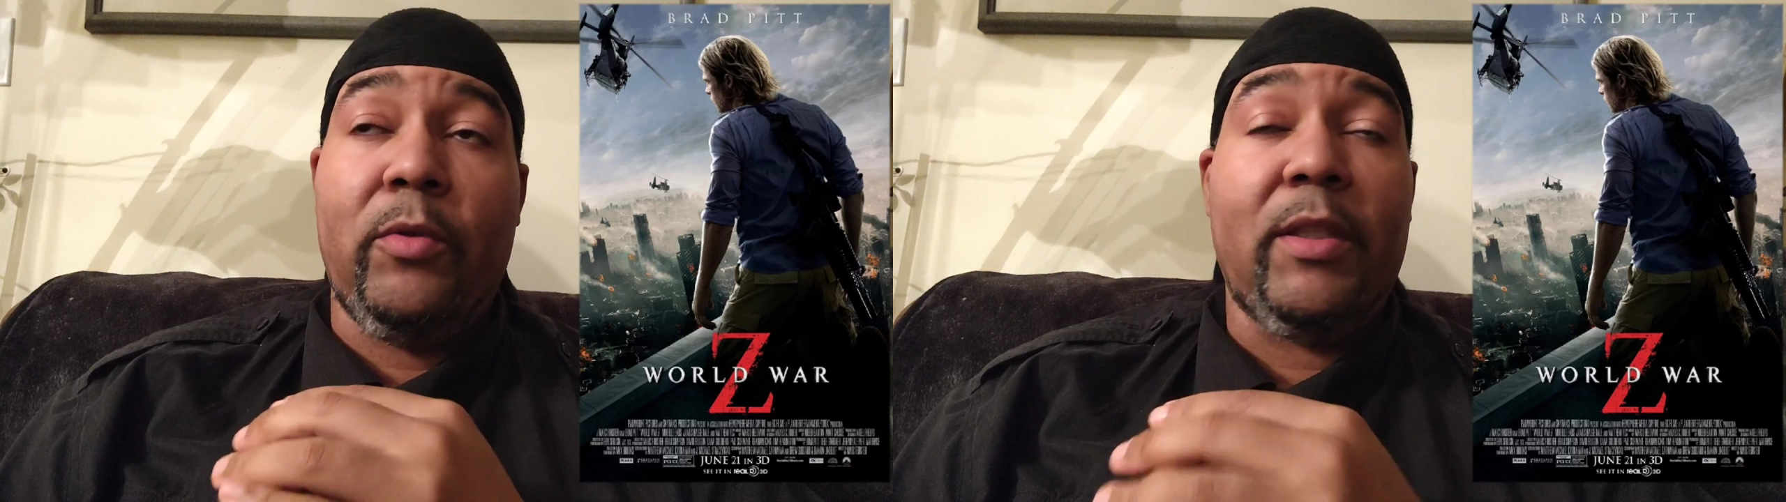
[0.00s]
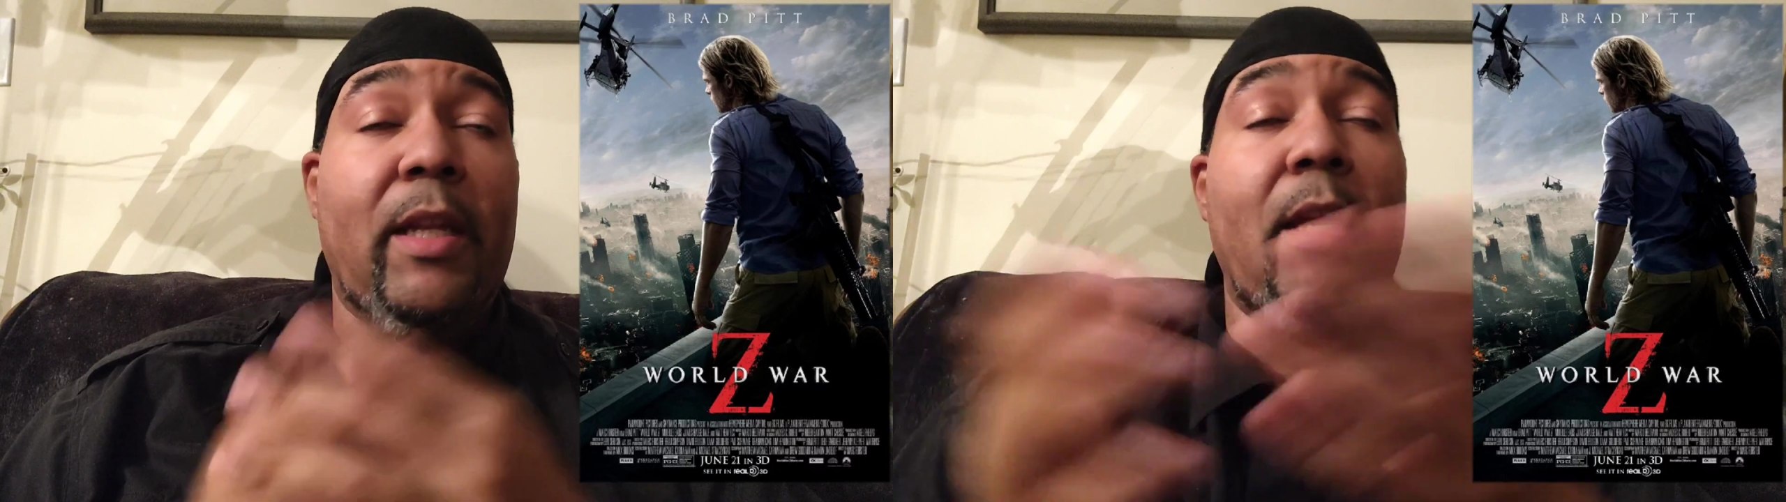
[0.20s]

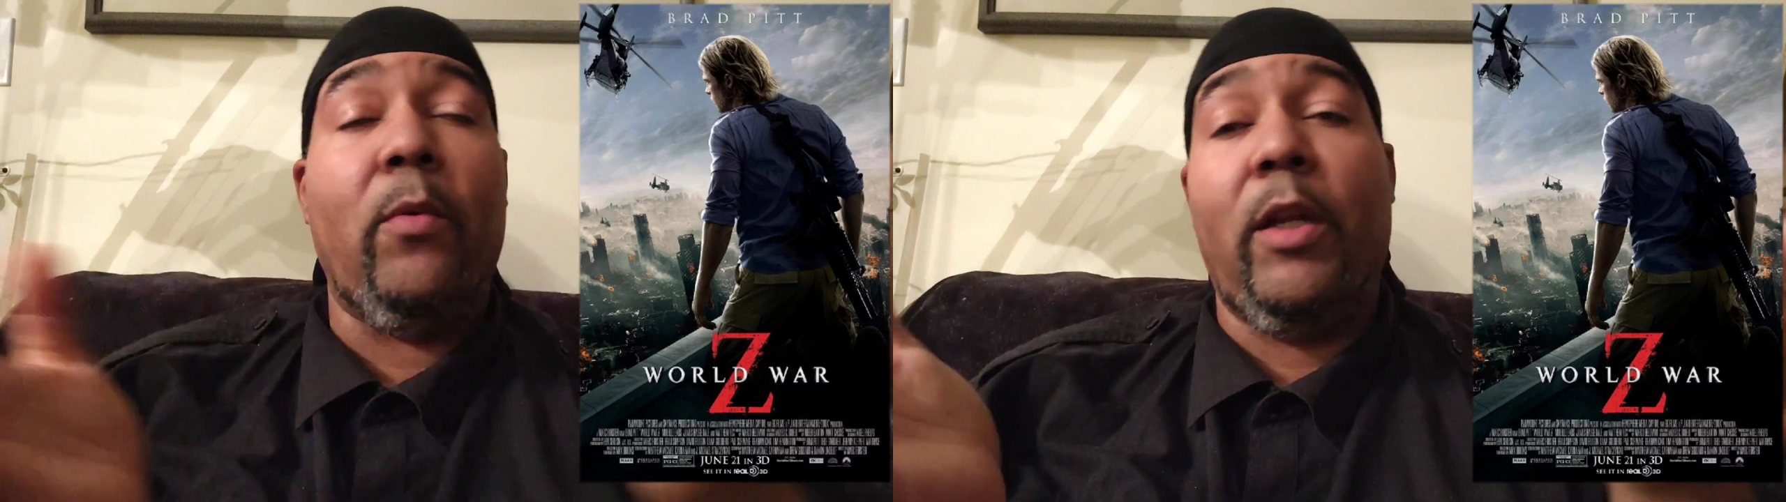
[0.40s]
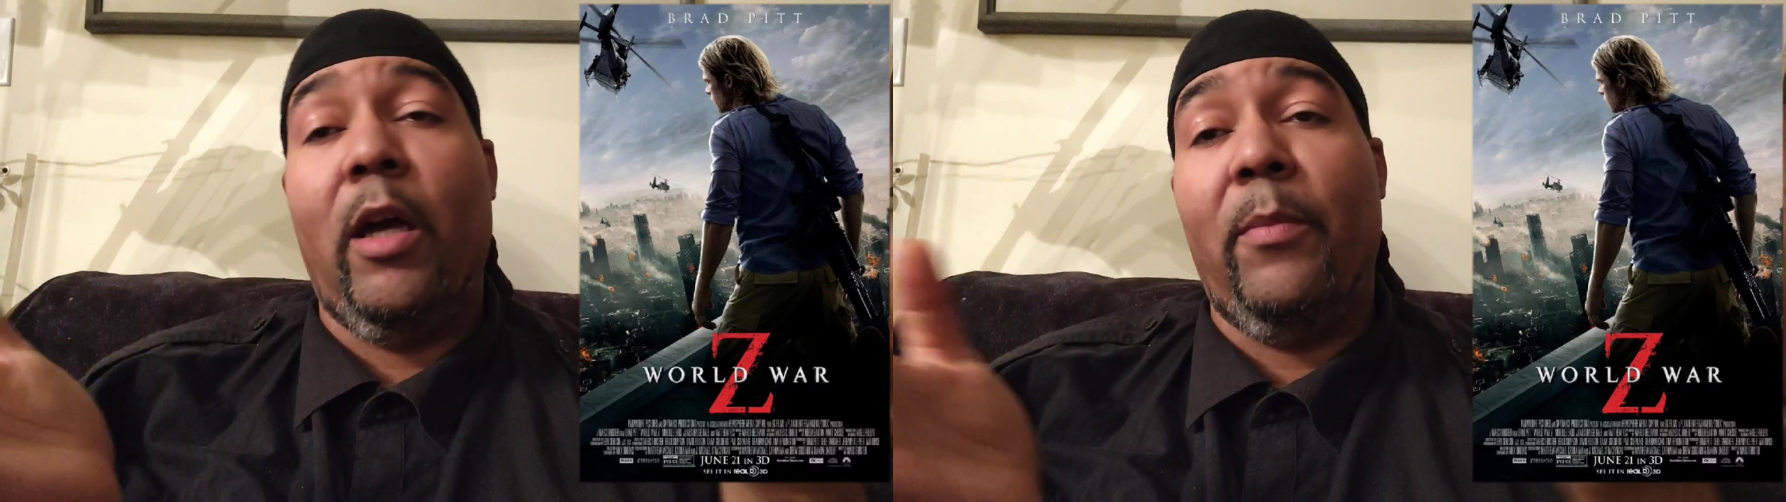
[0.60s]
said they
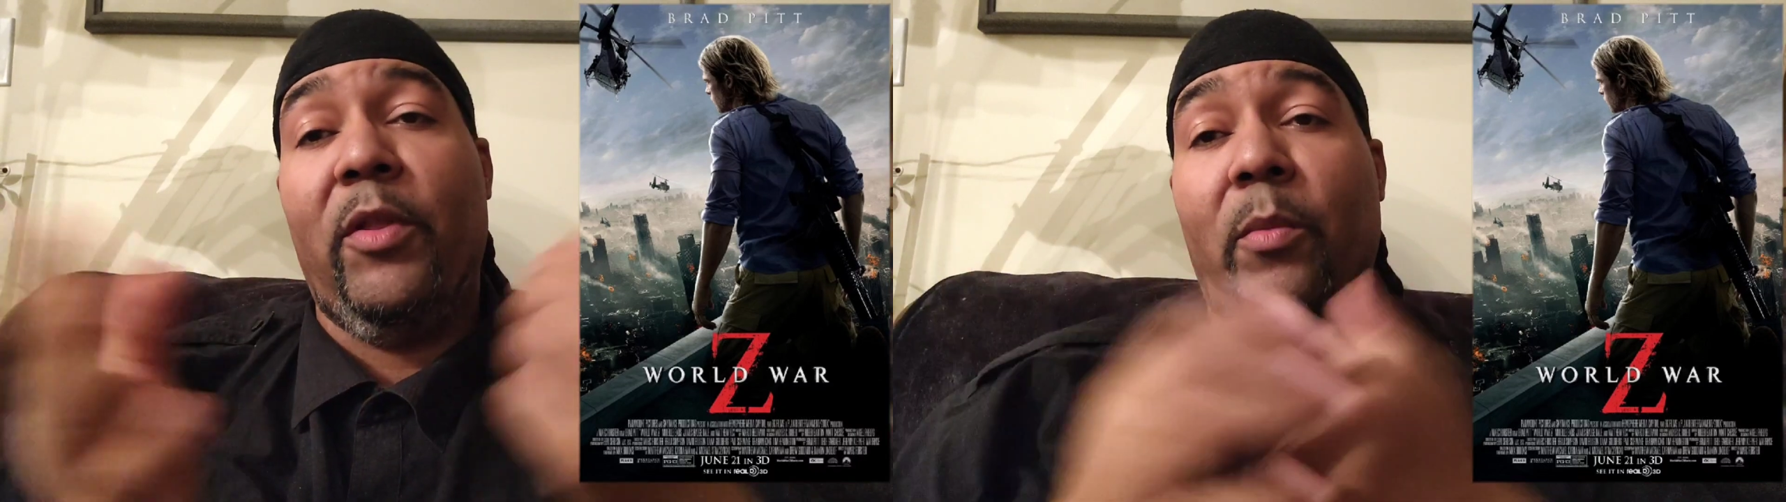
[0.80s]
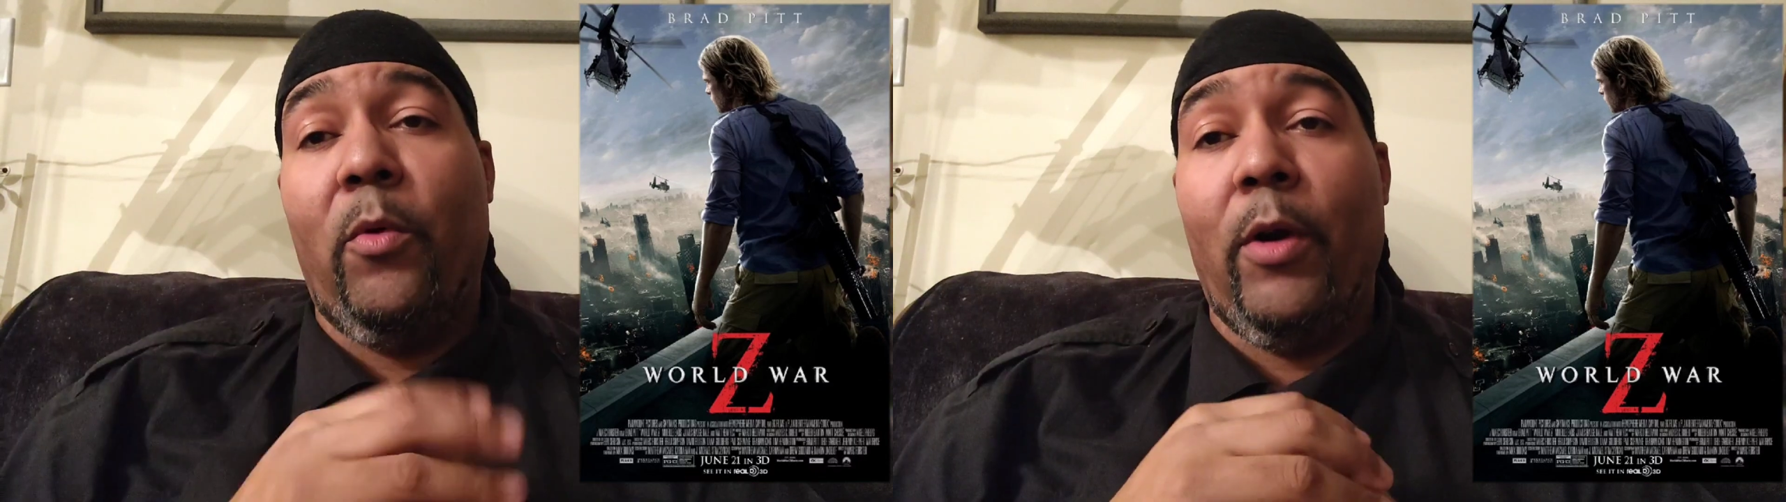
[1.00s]
would come in
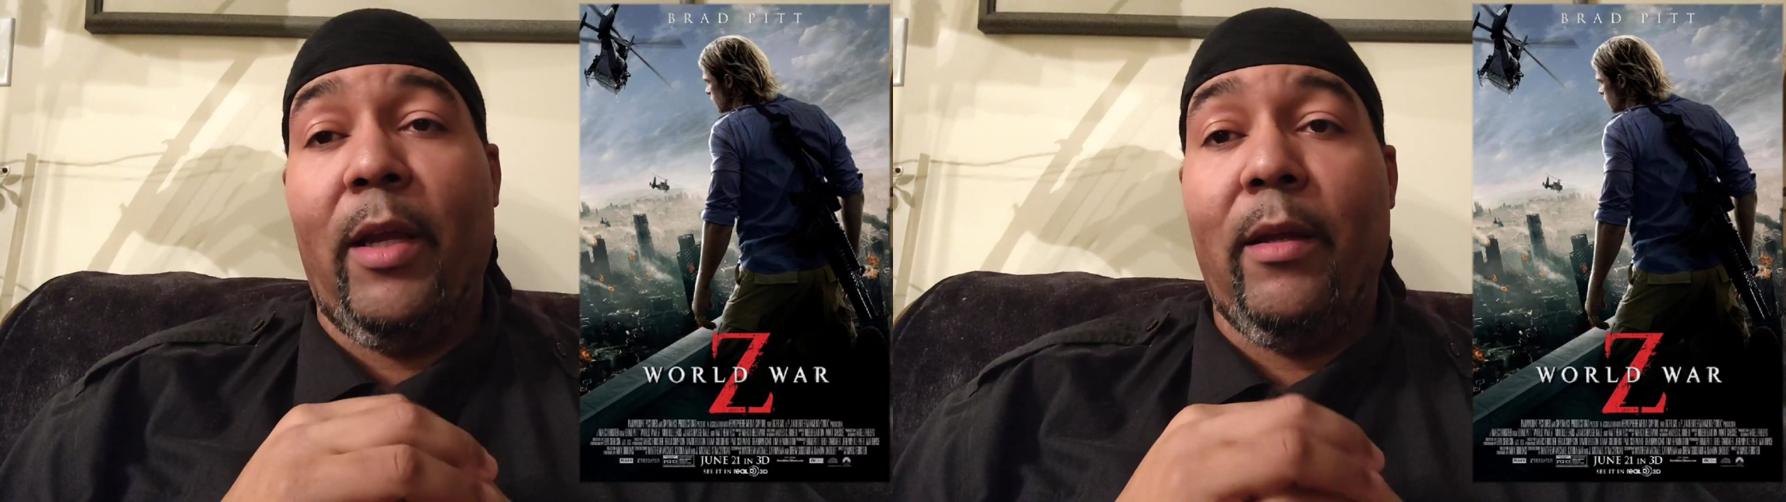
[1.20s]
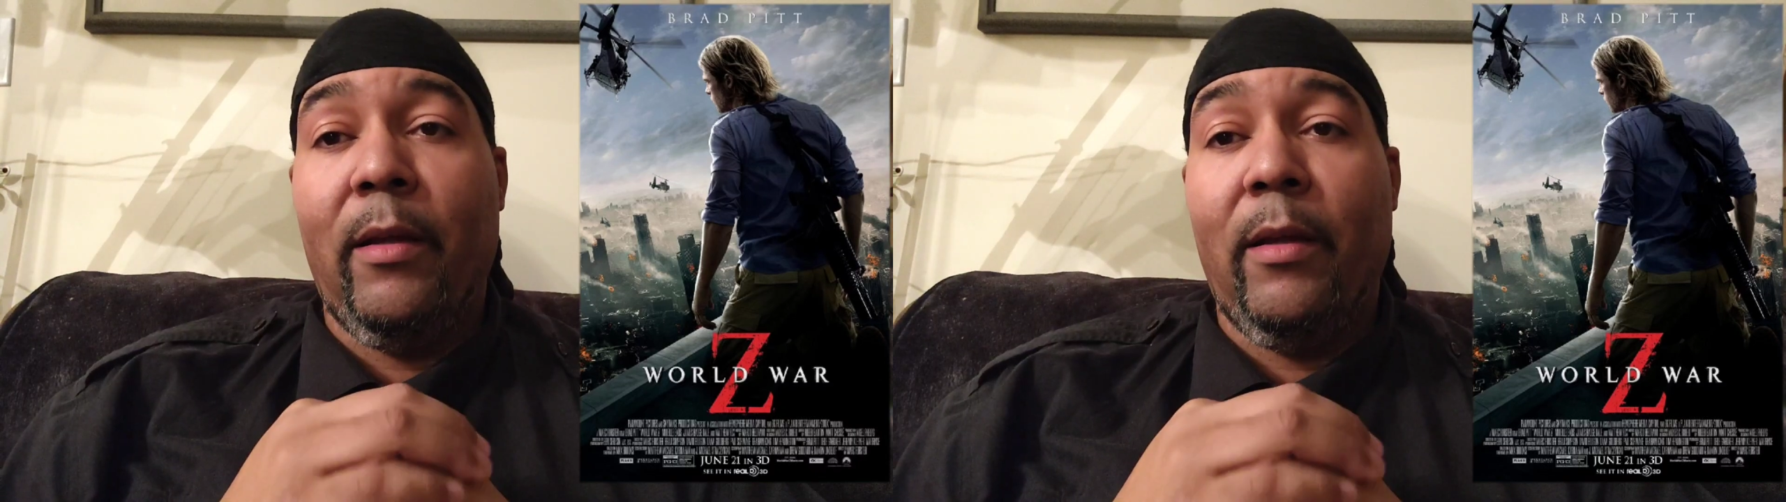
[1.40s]
the morning.